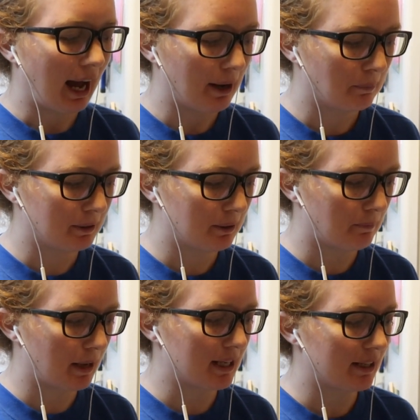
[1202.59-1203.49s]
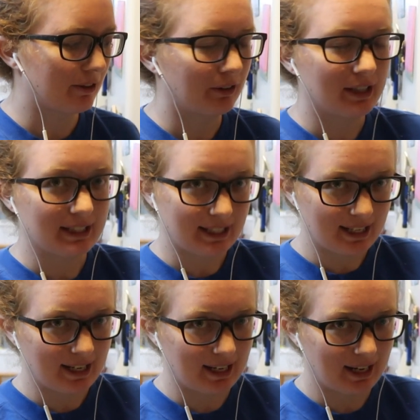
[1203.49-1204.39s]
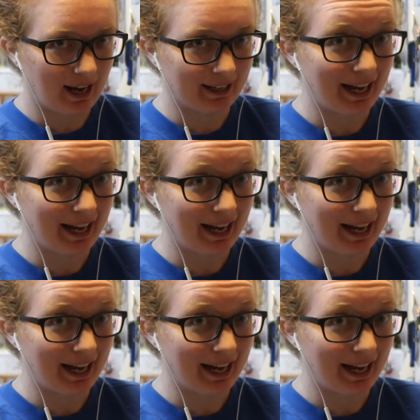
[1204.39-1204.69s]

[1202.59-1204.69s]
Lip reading: I put the bacon grease in a